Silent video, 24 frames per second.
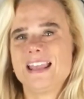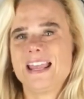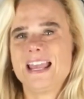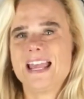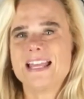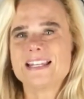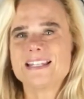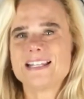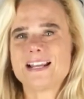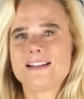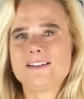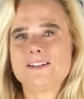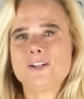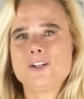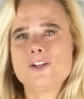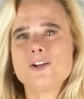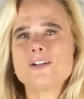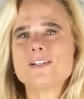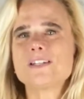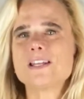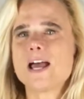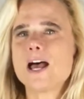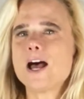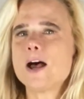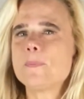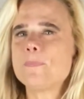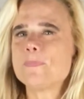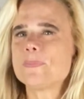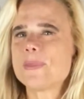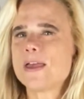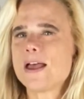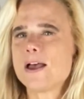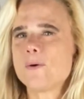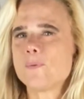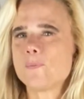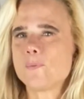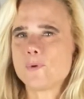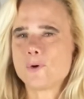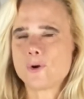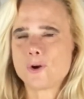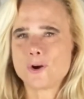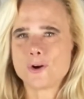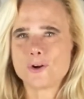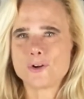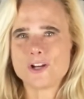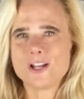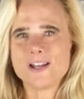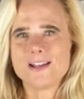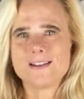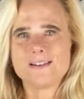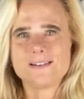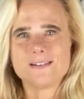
And I looked up that word